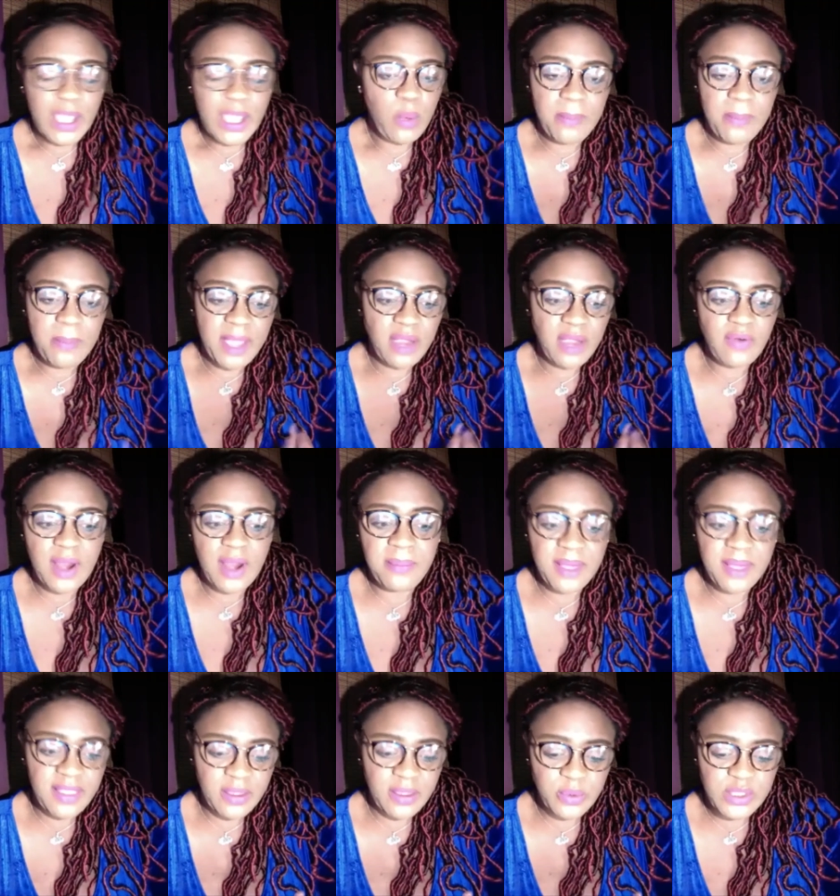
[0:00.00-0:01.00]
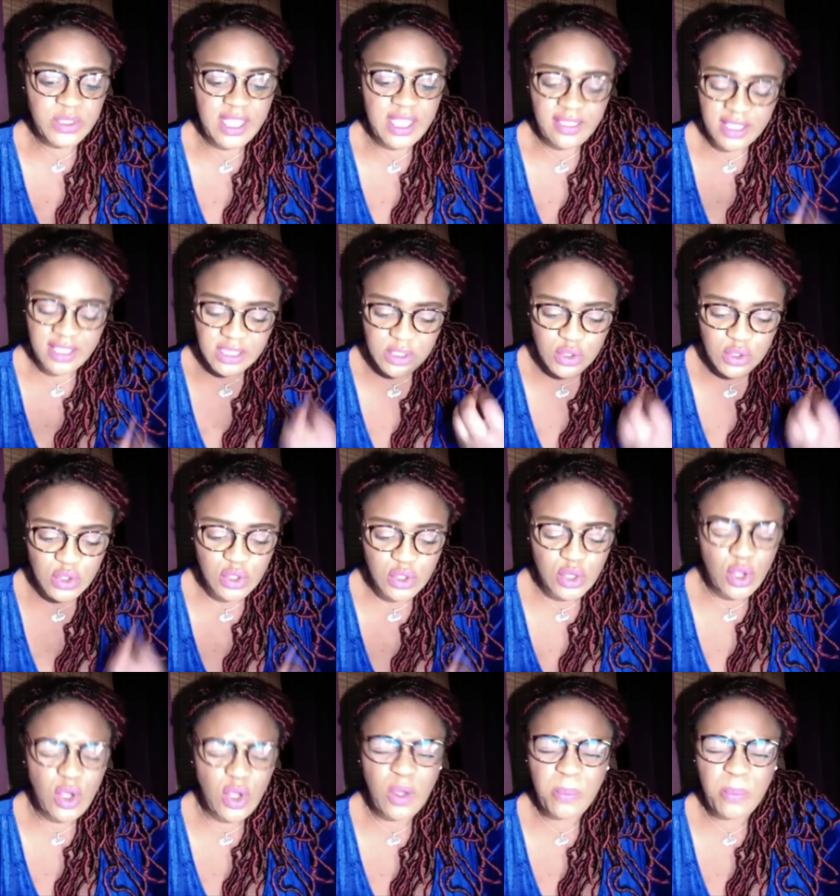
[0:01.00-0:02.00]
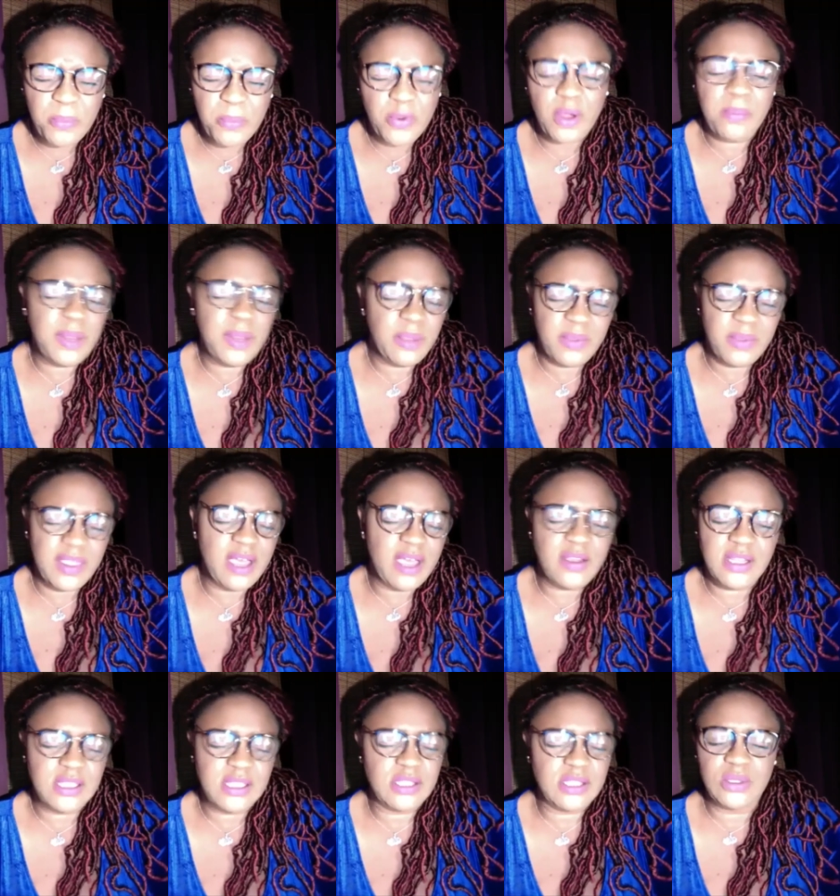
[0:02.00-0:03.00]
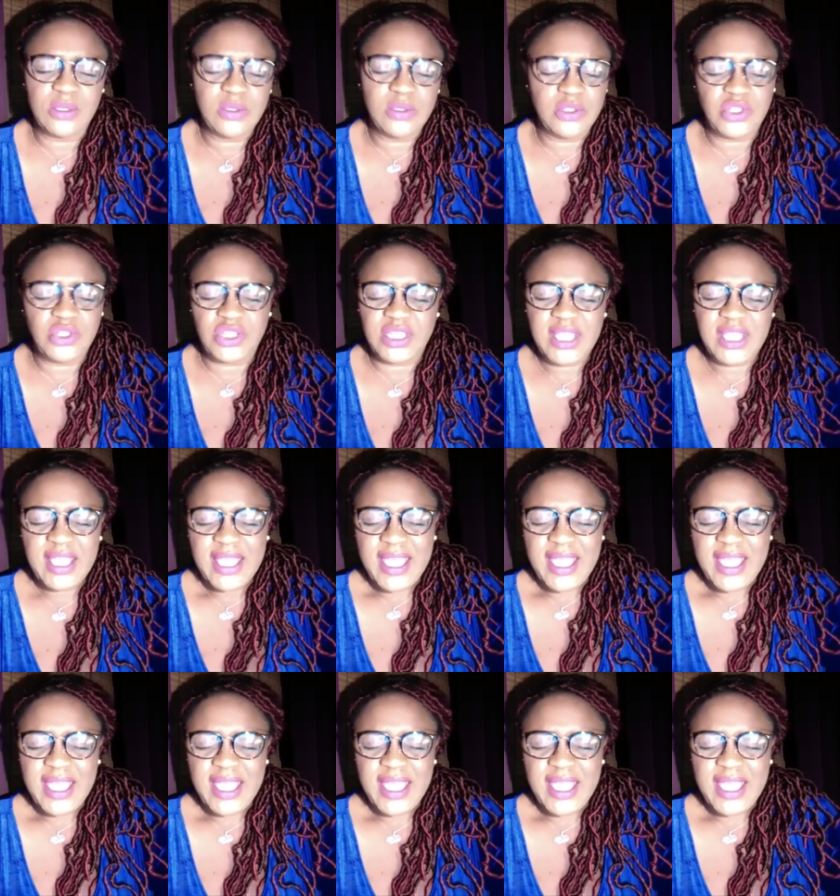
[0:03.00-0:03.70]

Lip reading: like what my grandmother would say, there's no problem without a solution,